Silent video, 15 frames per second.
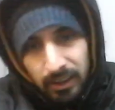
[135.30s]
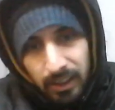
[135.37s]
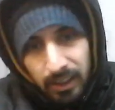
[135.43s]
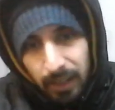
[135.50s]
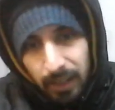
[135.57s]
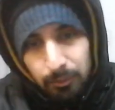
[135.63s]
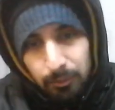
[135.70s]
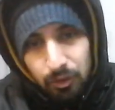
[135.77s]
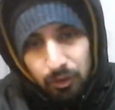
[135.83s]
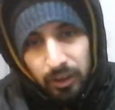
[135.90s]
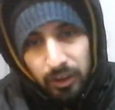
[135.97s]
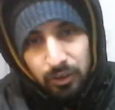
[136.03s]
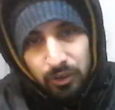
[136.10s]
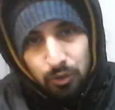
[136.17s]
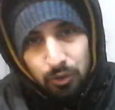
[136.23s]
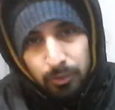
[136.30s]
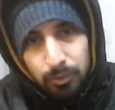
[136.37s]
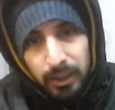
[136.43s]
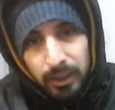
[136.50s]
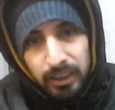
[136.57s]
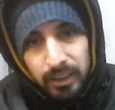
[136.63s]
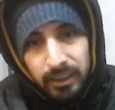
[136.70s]
I'm trying to use
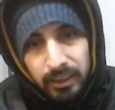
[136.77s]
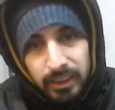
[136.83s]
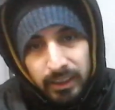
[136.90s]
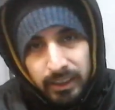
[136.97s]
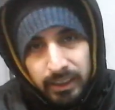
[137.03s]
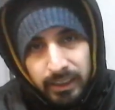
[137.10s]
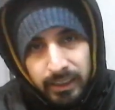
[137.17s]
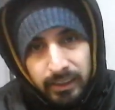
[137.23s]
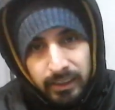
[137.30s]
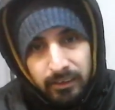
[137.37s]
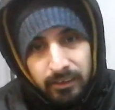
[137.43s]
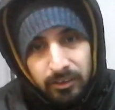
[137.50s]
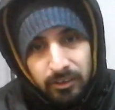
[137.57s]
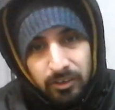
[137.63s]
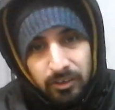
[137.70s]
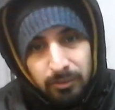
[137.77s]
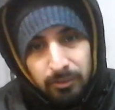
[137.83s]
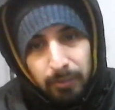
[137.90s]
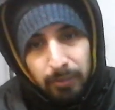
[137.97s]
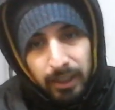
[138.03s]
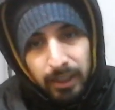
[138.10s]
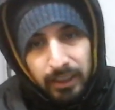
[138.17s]
my heels,
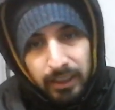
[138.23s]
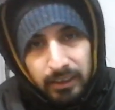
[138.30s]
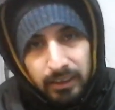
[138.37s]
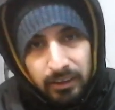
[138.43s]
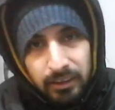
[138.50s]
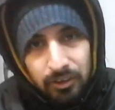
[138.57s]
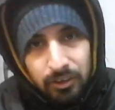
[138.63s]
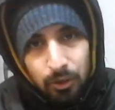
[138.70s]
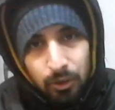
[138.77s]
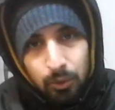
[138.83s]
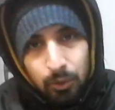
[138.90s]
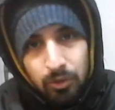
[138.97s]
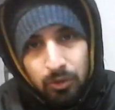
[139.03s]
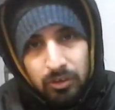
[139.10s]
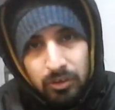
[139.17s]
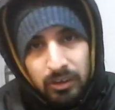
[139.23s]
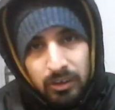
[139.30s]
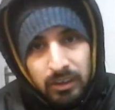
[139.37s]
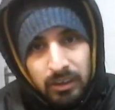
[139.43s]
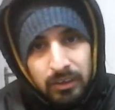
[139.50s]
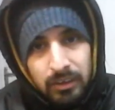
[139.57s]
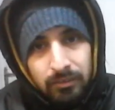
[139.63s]
my toes.
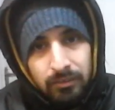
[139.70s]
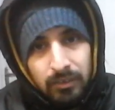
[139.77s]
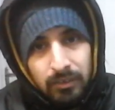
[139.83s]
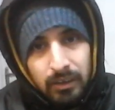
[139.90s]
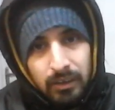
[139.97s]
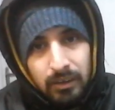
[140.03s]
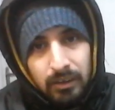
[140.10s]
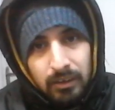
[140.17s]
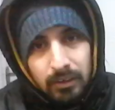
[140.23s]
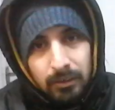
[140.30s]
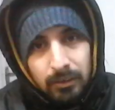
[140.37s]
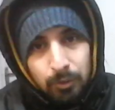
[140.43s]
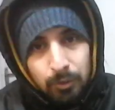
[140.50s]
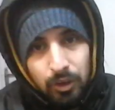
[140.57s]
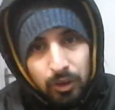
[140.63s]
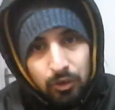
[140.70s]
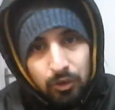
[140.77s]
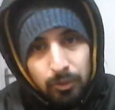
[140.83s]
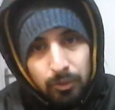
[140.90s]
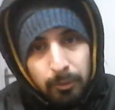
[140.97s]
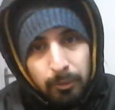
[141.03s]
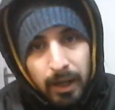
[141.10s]
I'm trying to
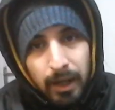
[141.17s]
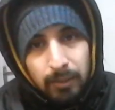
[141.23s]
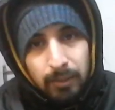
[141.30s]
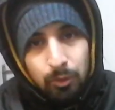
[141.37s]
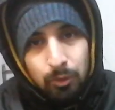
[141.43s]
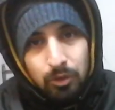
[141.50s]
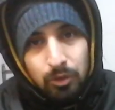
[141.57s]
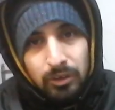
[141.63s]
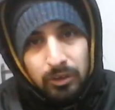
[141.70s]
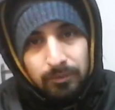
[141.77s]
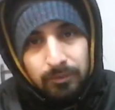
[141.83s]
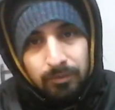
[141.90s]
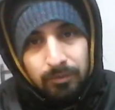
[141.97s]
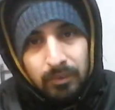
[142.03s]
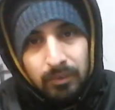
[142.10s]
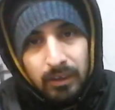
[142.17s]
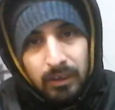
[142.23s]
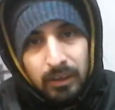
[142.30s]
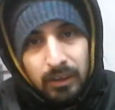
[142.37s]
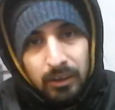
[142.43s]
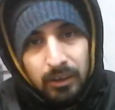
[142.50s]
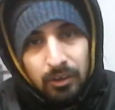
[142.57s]
use my back more,
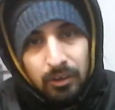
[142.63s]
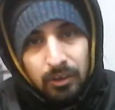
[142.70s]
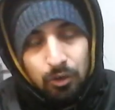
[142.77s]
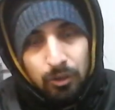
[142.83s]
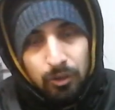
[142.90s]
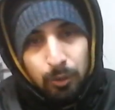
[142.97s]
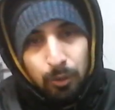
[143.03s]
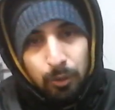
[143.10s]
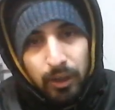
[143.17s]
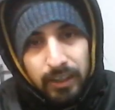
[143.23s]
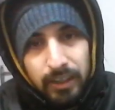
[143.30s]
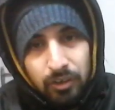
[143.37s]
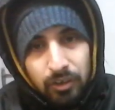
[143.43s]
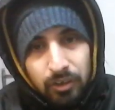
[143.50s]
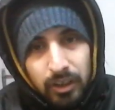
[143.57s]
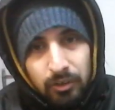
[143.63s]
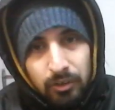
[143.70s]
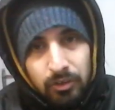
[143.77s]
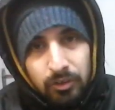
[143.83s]
using more leg drive.